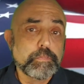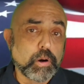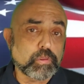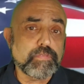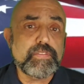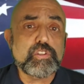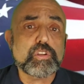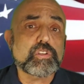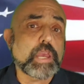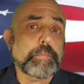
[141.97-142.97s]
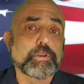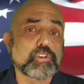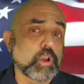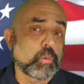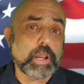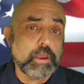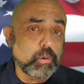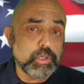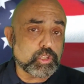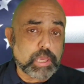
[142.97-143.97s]
Both of these examples show what I
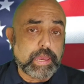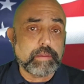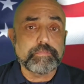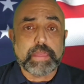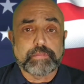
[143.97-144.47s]
always say: